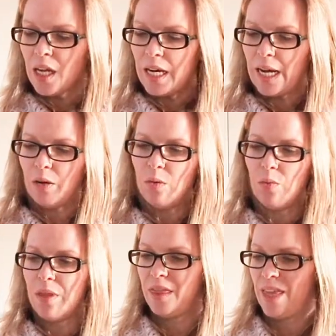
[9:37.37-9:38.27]
Now
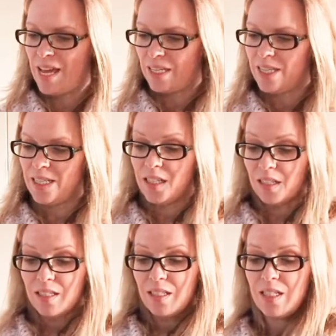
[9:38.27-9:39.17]
with this, it
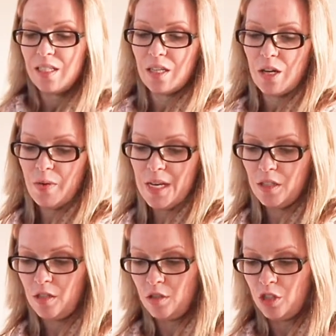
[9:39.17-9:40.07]
doesn't need to go
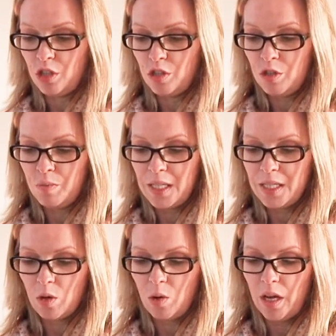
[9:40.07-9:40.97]
into the tubes.
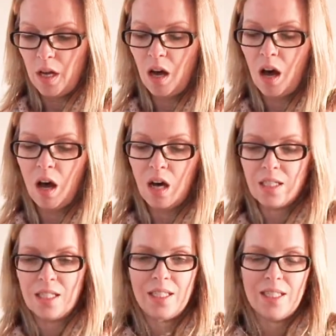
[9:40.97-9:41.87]
It's quite a
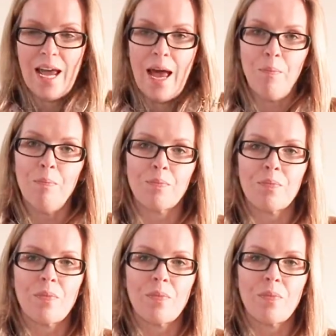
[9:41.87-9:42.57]
hardy stem.